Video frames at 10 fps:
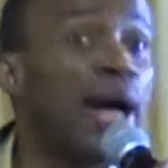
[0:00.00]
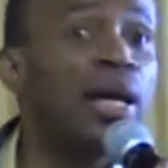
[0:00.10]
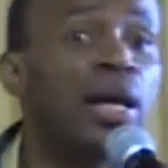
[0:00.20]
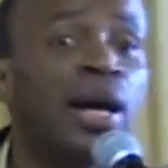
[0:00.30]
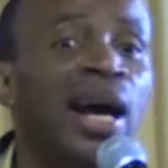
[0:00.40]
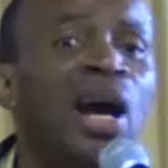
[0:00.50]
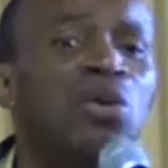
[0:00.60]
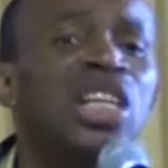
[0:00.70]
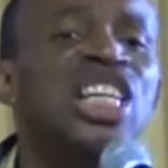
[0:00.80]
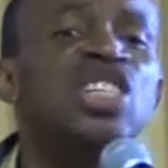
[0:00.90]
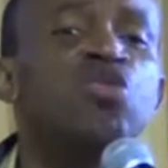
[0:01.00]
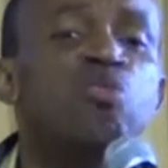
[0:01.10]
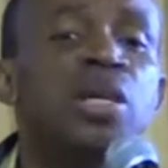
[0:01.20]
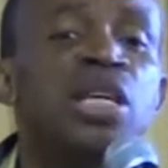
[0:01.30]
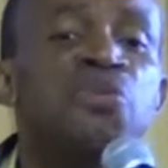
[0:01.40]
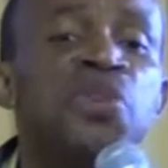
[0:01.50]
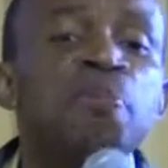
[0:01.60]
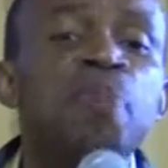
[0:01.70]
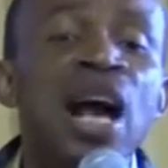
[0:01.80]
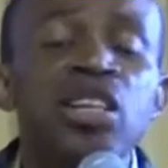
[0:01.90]
Why? How this woman
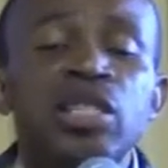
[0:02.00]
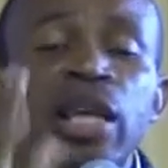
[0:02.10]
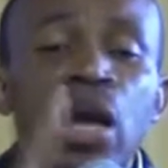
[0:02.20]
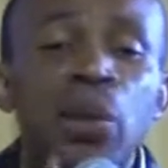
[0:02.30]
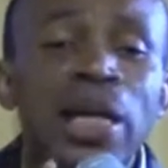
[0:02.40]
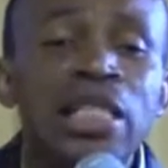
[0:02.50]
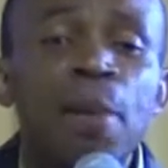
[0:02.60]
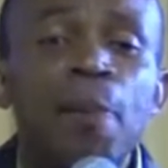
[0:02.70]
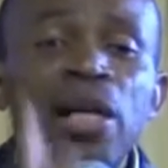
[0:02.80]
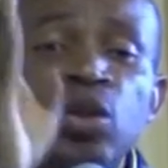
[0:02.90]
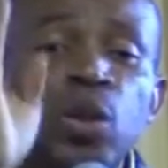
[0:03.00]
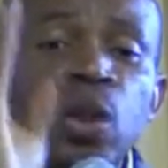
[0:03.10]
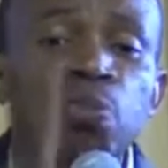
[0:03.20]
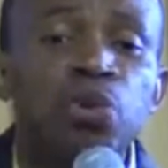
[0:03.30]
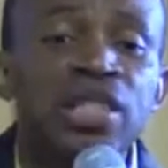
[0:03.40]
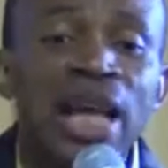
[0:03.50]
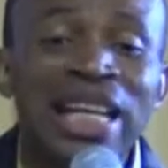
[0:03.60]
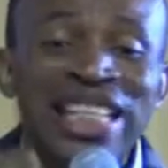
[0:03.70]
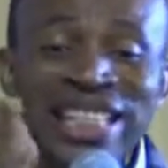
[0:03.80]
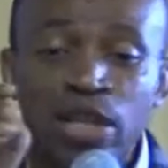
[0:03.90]
even pass the elders and pass all the
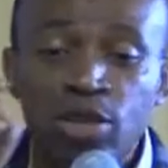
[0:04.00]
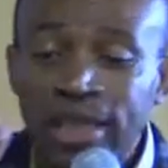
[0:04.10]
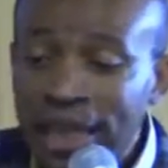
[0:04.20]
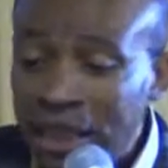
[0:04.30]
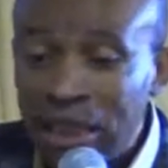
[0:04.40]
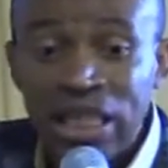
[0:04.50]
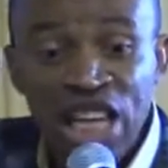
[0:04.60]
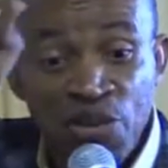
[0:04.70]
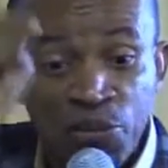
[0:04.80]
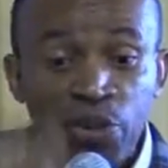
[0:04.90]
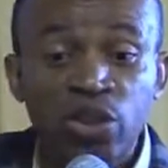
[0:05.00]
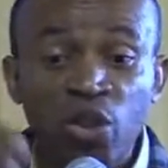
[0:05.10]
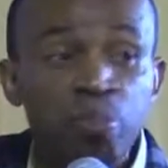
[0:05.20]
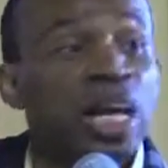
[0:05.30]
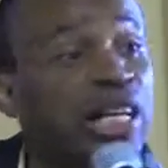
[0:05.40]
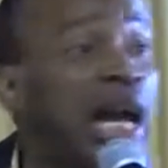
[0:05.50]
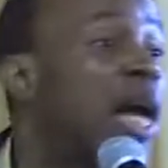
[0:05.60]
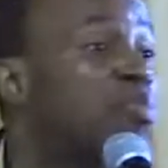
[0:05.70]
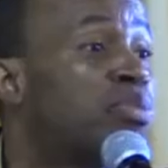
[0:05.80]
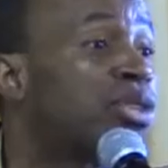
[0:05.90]
priests and is now standing in front of me
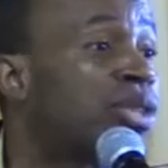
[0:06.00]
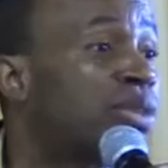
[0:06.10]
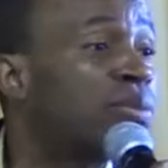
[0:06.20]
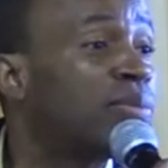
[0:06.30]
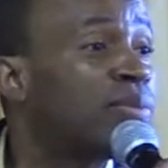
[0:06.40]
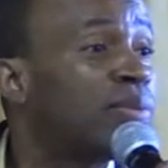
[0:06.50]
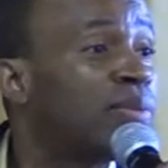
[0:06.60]
and the high priest.